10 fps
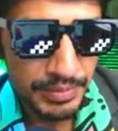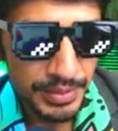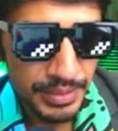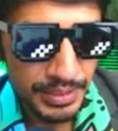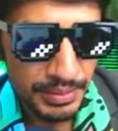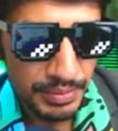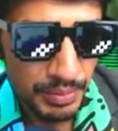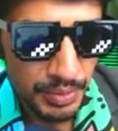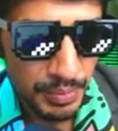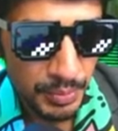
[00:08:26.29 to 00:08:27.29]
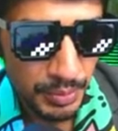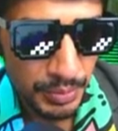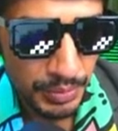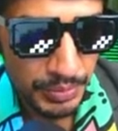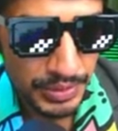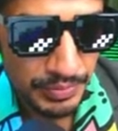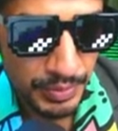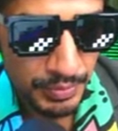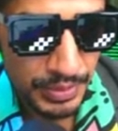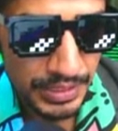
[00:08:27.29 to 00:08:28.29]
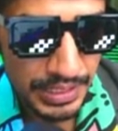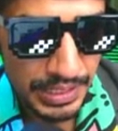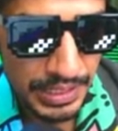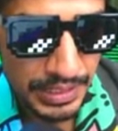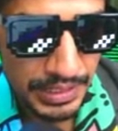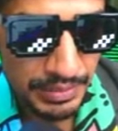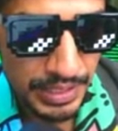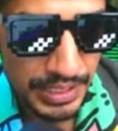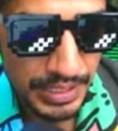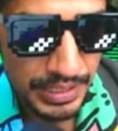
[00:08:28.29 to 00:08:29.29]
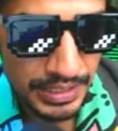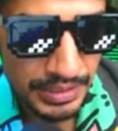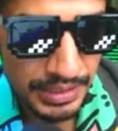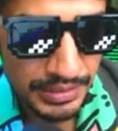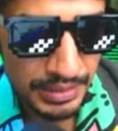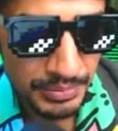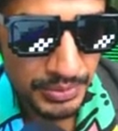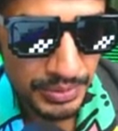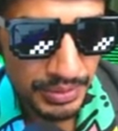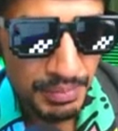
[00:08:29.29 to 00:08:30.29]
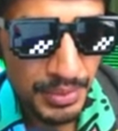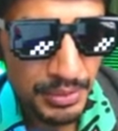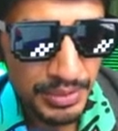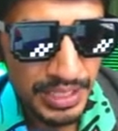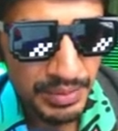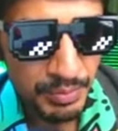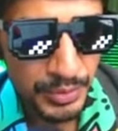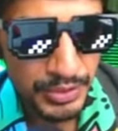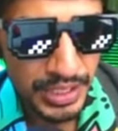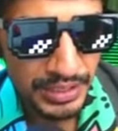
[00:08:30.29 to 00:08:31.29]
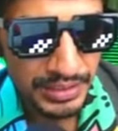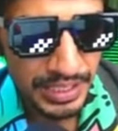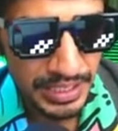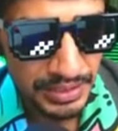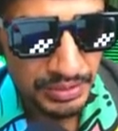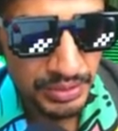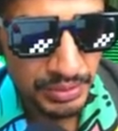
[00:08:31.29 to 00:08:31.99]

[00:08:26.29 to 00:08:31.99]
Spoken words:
Everyone owned more clothes and footwear than needed, validated the assumption. But you said, which are the things